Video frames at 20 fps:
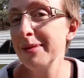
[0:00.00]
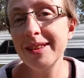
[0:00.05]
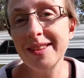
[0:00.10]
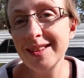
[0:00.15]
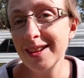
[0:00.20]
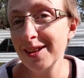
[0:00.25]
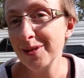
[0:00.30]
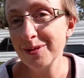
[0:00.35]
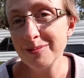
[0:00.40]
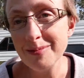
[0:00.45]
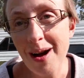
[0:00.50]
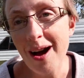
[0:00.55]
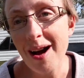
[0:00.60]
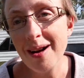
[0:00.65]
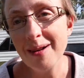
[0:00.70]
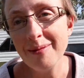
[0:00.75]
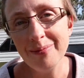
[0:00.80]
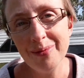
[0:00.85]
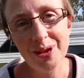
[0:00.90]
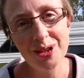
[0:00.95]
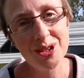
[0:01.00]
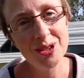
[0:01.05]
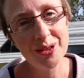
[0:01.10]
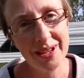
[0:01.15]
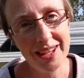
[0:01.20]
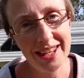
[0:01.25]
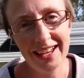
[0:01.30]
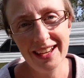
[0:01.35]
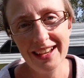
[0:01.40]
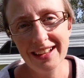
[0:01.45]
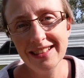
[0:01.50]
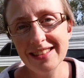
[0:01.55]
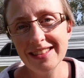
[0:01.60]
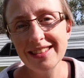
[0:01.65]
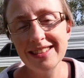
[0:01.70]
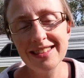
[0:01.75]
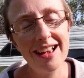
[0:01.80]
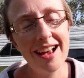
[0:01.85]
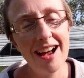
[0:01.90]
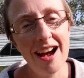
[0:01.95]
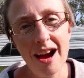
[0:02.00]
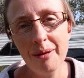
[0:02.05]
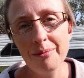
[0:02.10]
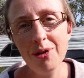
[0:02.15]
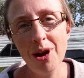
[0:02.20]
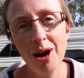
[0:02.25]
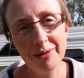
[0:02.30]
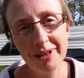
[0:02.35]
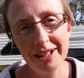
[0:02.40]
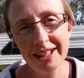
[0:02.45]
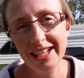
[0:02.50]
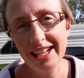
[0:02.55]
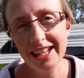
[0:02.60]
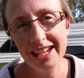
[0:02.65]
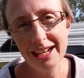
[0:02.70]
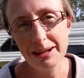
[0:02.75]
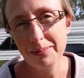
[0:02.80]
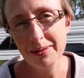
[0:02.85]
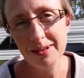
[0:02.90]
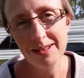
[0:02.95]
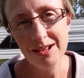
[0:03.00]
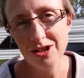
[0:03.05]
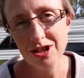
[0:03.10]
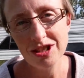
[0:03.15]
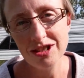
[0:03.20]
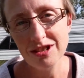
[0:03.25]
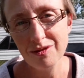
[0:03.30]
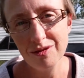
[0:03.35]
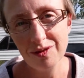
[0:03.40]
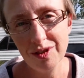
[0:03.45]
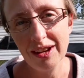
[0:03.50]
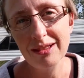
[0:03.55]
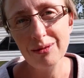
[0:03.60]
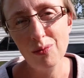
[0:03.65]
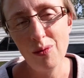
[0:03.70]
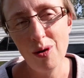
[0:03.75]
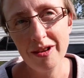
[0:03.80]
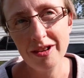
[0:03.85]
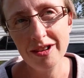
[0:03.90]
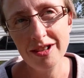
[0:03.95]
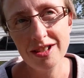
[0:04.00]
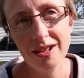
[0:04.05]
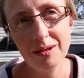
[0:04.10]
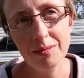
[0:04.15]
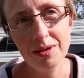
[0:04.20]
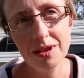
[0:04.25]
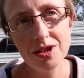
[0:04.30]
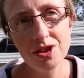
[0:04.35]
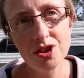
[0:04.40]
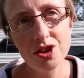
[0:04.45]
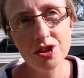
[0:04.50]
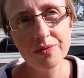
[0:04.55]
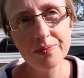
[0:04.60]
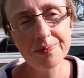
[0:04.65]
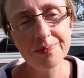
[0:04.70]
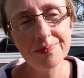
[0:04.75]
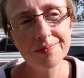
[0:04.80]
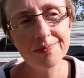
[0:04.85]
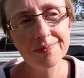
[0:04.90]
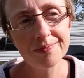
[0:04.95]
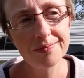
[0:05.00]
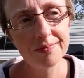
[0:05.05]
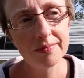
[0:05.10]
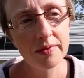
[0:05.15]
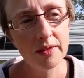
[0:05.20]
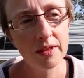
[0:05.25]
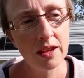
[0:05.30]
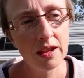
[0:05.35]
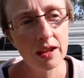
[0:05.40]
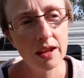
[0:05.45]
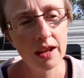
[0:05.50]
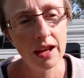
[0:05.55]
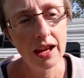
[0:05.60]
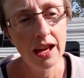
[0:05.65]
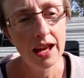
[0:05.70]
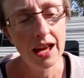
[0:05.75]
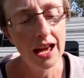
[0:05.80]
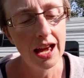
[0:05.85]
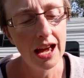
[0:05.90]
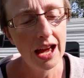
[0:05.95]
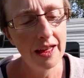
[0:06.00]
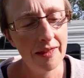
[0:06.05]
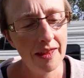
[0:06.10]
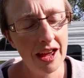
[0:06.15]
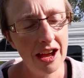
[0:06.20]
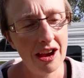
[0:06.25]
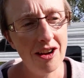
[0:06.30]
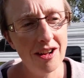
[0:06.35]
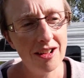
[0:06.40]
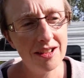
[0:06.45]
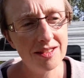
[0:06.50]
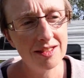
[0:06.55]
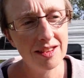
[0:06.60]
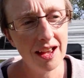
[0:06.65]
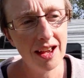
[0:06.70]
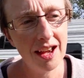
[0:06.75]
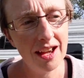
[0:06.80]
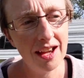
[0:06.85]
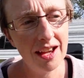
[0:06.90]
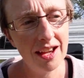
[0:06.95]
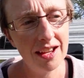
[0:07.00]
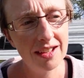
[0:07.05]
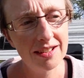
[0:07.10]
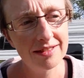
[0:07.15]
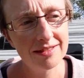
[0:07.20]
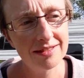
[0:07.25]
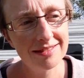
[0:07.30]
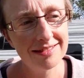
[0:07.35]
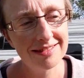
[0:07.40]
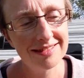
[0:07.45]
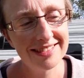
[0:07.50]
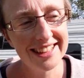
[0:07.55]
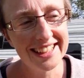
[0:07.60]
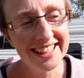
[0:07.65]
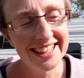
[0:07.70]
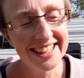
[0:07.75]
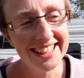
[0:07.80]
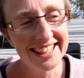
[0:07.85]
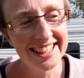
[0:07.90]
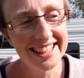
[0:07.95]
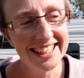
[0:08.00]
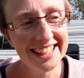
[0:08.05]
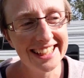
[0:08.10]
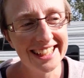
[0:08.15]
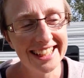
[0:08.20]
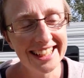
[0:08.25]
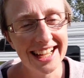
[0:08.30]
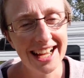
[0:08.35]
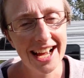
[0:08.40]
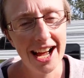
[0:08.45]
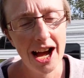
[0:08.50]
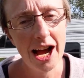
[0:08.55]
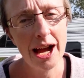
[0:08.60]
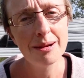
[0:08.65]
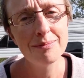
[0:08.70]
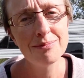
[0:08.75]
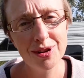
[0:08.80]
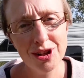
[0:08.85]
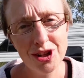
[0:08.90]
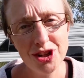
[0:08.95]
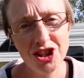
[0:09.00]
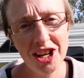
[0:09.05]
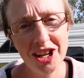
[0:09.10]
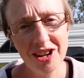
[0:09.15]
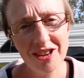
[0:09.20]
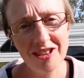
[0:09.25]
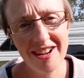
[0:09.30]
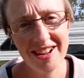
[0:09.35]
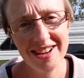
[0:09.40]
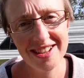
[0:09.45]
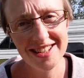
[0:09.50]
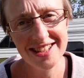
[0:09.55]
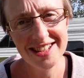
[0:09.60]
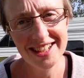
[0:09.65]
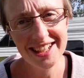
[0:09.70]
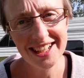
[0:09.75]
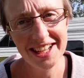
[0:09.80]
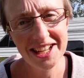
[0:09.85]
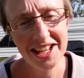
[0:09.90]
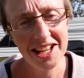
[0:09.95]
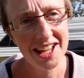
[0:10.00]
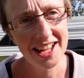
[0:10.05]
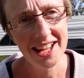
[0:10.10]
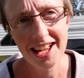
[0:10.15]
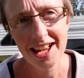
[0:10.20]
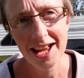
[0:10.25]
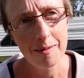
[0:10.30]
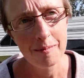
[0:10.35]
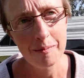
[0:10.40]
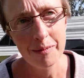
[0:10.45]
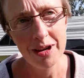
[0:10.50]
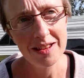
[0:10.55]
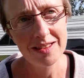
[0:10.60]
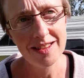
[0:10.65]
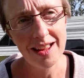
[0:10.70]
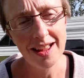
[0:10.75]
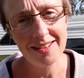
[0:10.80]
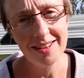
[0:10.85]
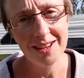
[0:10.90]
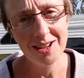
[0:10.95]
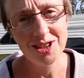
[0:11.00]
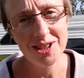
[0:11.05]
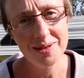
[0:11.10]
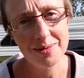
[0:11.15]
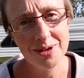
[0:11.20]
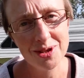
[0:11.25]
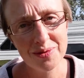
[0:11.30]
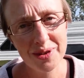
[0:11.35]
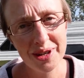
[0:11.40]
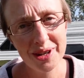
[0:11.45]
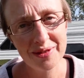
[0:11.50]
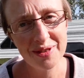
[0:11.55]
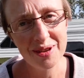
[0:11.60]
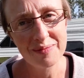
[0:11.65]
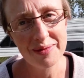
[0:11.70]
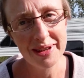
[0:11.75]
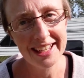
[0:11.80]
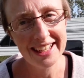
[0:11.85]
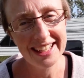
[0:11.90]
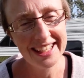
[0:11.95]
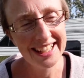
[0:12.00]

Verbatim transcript: a single mom with two kids. I'm not really in a position to fix water damage. And they all say, mm, I appreciate your honesty but it sounds like too much work for me.